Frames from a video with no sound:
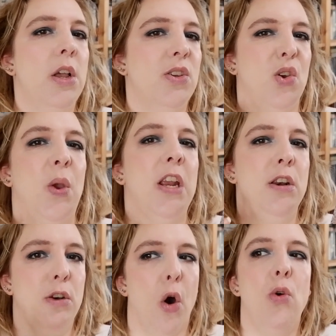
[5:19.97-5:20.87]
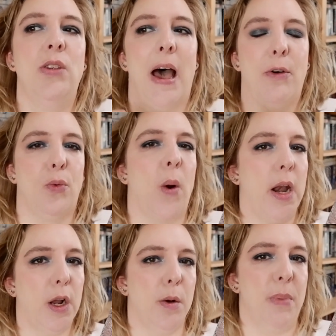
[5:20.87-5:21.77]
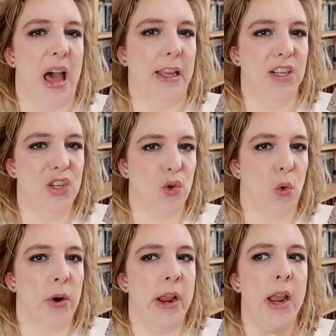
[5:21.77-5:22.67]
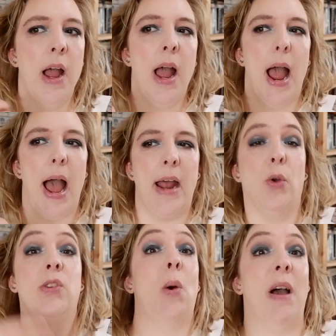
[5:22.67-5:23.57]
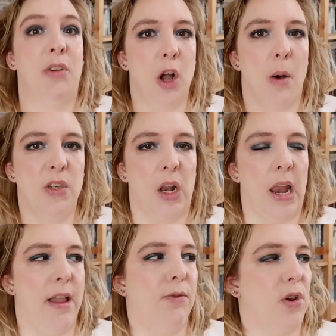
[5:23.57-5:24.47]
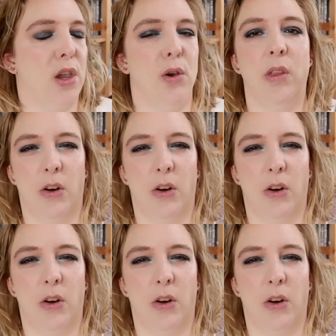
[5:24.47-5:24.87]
so he knows how to write a compelling story and also have it come to life for you.